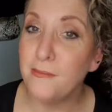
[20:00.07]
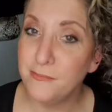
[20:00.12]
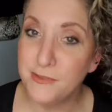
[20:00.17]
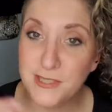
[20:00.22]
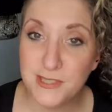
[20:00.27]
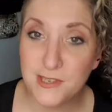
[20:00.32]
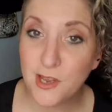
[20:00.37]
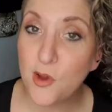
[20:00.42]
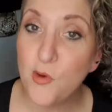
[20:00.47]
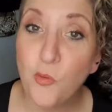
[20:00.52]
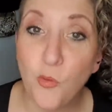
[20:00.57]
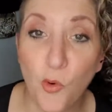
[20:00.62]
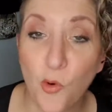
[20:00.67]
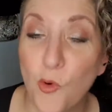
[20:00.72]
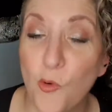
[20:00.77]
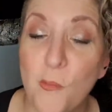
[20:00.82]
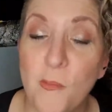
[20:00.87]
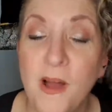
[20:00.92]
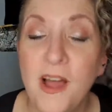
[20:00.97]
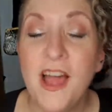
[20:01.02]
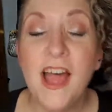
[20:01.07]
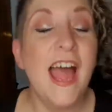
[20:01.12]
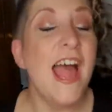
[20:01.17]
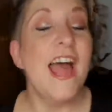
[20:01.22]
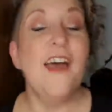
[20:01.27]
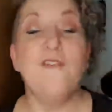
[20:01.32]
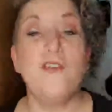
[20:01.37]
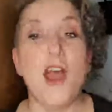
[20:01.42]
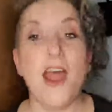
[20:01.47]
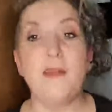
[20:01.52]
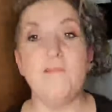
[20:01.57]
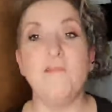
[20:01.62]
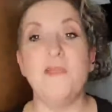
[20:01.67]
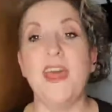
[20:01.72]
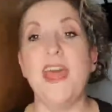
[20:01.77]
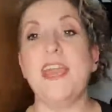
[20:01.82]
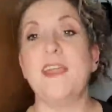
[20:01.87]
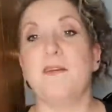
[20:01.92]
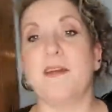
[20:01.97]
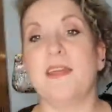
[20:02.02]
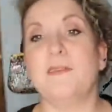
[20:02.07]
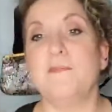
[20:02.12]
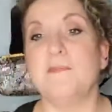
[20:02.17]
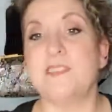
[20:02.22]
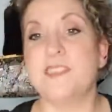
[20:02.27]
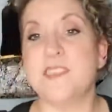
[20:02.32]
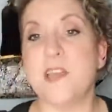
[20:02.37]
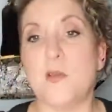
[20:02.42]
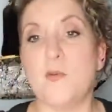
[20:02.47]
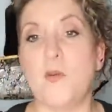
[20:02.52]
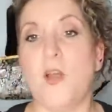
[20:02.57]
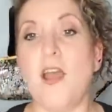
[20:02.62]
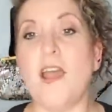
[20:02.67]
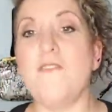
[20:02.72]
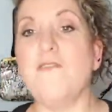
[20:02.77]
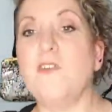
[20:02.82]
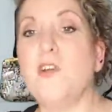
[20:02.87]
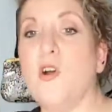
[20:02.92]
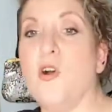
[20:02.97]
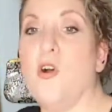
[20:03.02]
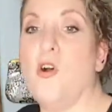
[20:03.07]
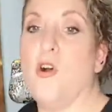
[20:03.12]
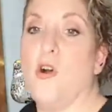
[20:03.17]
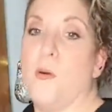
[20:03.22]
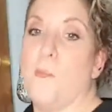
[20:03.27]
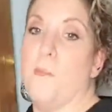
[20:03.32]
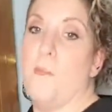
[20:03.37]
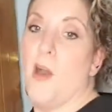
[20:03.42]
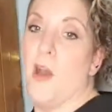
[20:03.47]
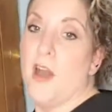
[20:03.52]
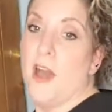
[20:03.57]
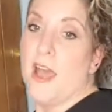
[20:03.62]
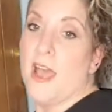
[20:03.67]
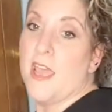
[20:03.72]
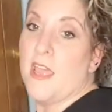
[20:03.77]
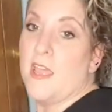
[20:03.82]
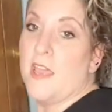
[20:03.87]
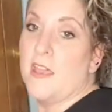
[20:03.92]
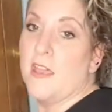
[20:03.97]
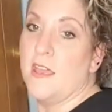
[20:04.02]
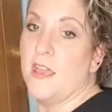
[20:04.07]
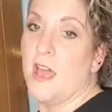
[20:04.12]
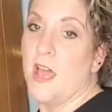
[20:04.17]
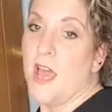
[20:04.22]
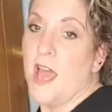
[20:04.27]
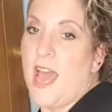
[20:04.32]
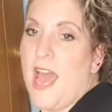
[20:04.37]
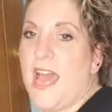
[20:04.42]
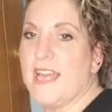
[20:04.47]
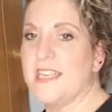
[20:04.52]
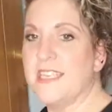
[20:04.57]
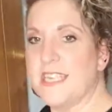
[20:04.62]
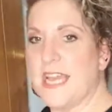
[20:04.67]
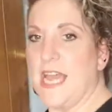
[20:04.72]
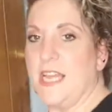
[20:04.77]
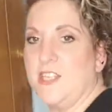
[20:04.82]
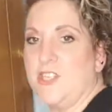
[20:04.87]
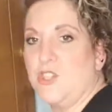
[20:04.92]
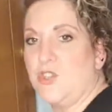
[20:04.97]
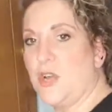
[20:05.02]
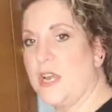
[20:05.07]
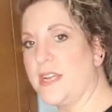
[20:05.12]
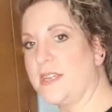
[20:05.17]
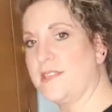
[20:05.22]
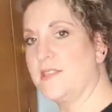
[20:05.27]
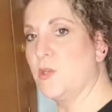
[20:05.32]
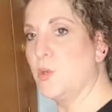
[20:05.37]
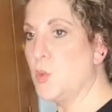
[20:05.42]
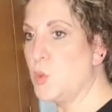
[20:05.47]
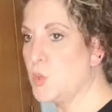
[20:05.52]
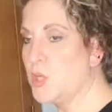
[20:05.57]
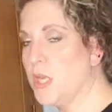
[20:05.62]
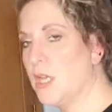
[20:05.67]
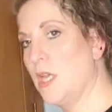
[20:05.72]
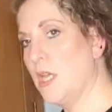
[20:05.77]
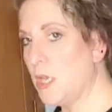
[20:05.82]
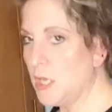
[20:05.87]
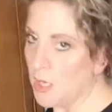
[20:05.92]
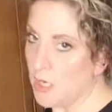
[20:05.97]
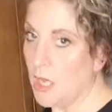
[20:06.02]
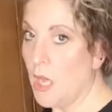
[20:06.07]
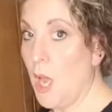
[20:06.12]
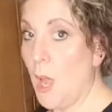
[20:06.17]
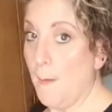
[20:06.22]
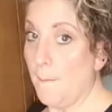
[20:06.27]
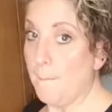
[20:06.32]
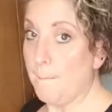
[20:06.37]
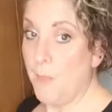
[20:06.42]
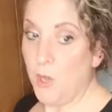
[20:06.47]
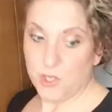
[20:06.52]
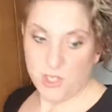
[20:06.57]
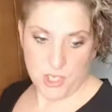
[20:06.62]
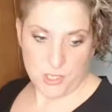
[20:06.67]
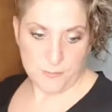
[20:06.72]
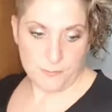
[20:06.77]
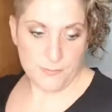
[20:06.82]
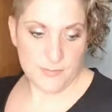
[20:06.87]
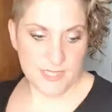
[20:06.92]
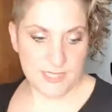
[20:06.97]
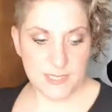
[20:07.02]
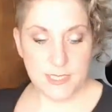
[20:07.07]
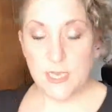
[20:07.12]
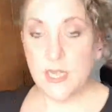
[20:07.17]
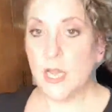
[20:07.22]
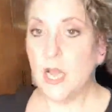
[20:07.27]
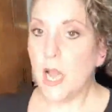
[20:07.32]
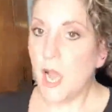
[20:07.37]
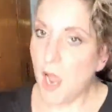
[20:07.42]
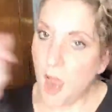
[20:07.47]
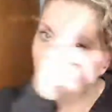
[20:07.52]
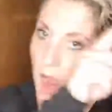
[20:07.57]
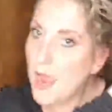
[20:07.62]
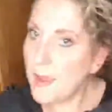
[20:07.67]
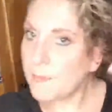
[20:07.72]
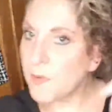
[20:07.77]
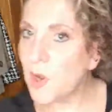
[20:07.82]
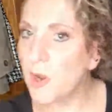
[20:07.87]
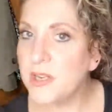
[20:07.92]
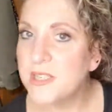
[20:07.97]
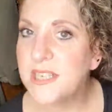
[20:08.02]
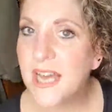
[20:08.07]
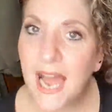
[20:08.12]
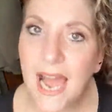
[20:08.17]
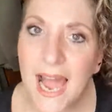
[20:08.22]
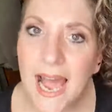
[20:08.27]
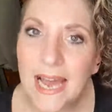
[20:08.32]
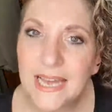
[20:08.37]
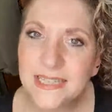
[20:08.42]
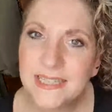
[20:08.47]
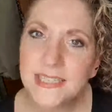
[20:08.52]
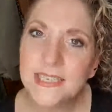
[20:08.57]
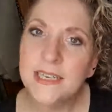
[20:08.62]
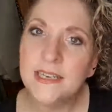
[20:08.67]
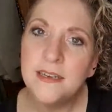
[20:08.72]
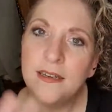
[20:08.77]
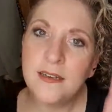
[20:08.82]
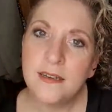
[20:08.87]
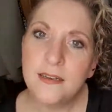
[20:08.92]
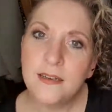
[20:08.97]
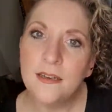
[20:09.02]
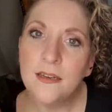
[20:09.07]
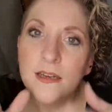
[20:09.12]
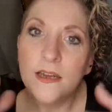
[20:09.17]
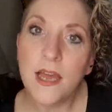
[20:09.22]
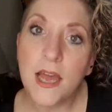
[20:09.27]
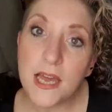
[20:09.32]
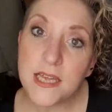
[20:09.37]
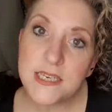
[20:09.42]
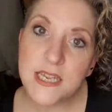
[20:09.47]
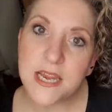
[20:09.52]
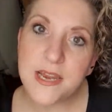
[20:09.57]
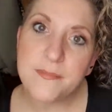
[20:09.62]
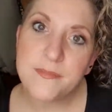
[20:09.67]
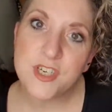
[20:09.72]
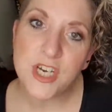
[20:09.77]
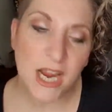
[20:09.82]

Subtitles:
am so warm. Right, anyway, so I've got on my Adidas tracksuit bottoms. I am going to add a denim